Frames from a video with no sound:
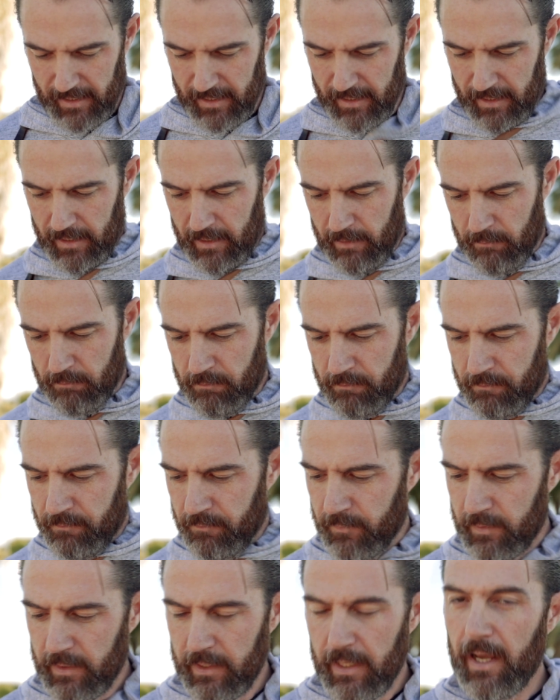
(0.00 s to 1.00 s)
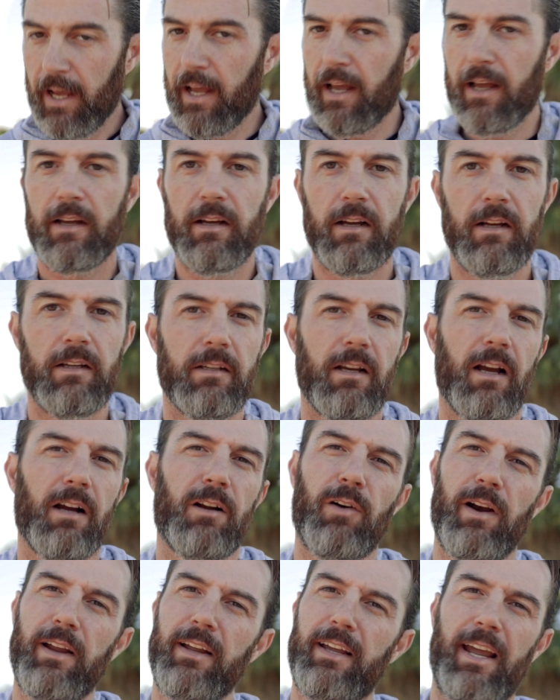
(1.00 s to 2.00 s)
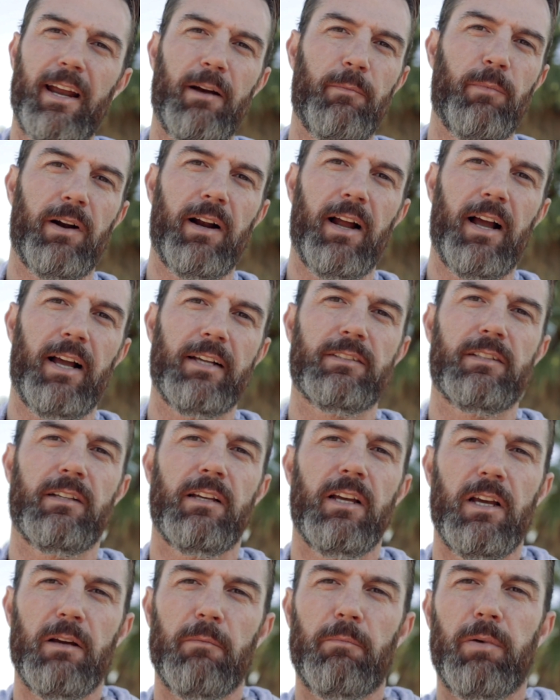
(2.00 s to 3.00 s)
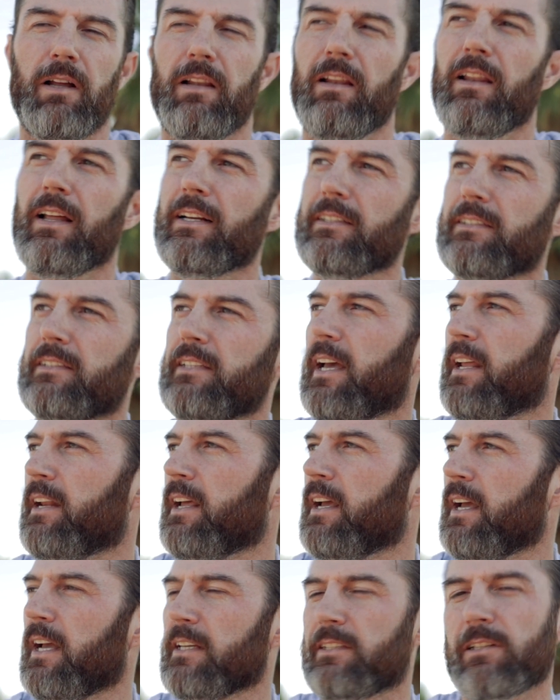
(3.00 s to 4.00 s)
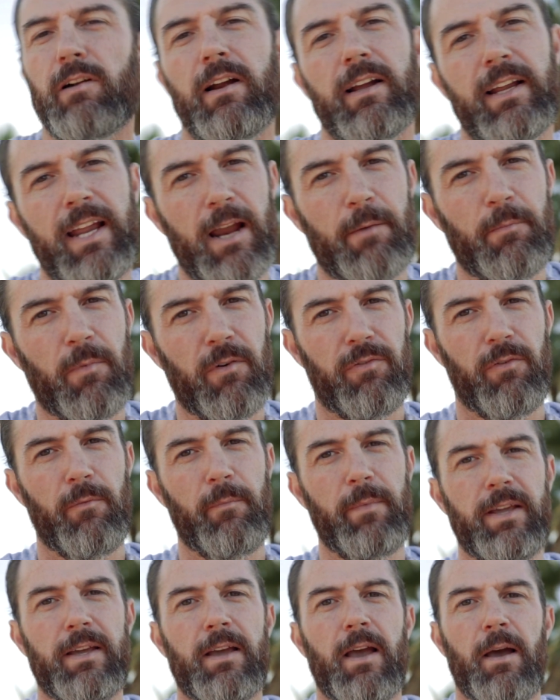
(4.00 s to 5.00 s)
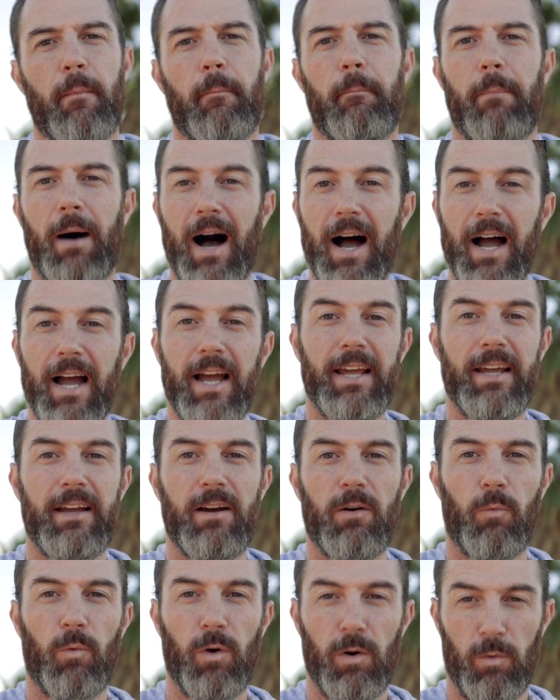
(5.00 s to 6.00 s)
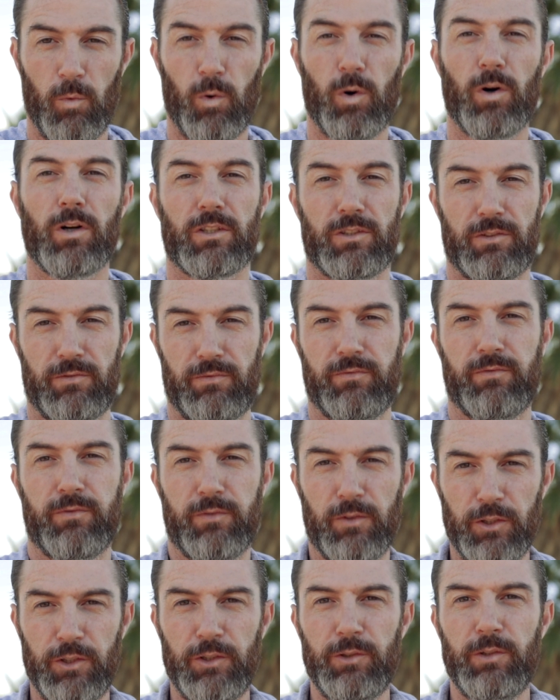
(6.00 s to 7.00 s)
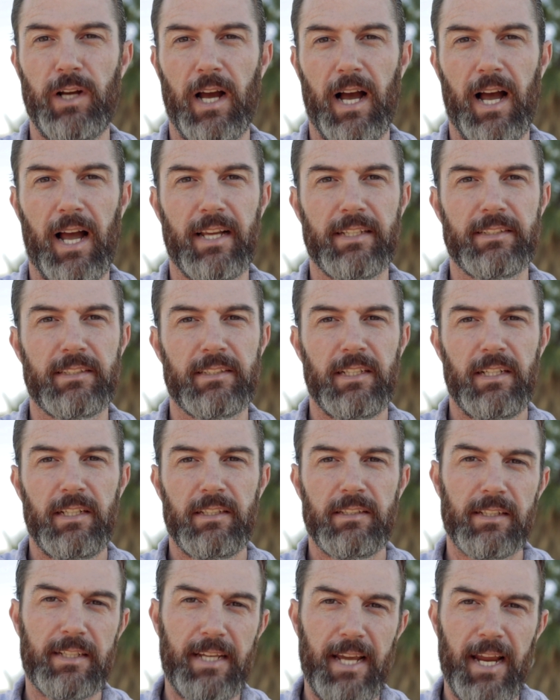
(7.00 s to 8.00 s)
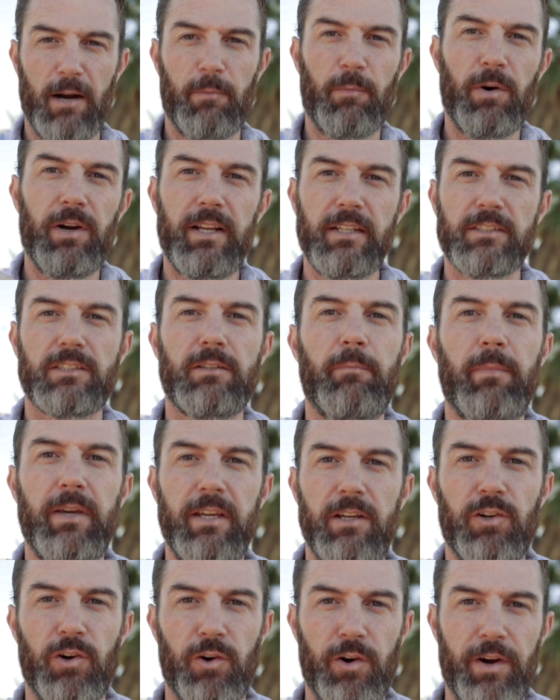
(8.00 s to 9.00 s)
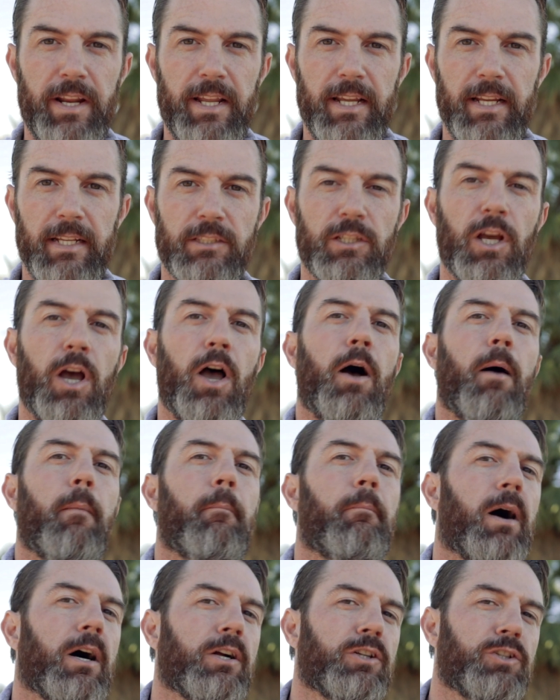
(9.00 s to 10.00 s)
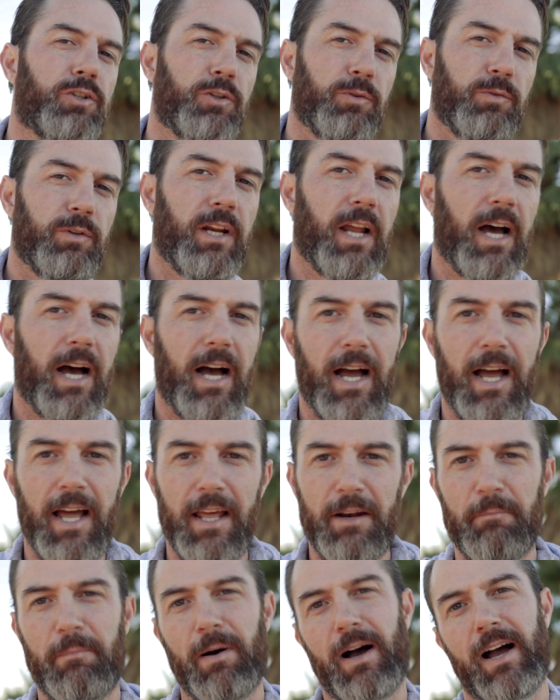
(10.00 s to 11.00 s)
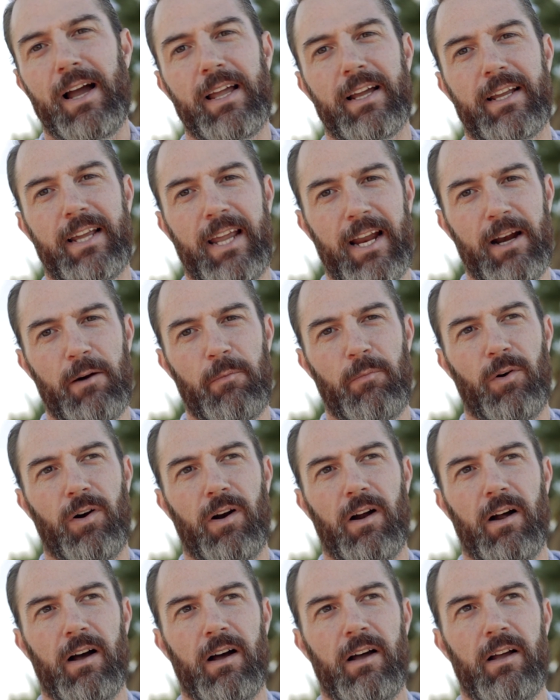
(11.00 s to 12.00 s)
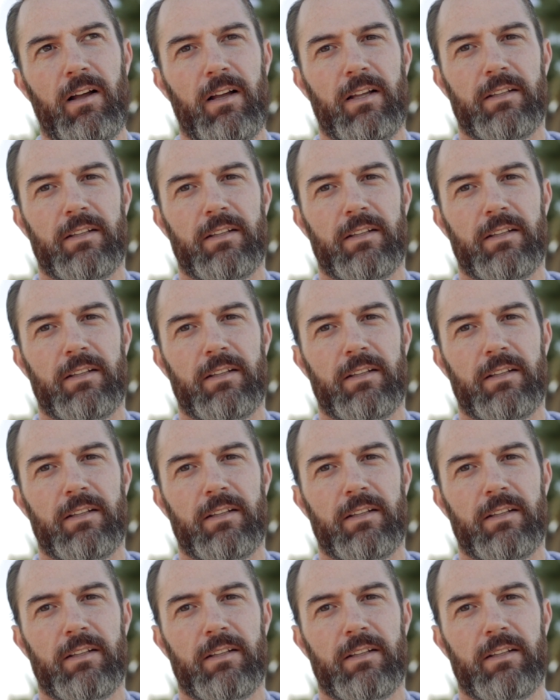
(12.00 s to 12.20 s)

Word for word: Um, yeah, a great camera, guys. But like I said, it's a great camera for me. Buy what works for you guys. The camera needs to meet your needs, but do not buy a camera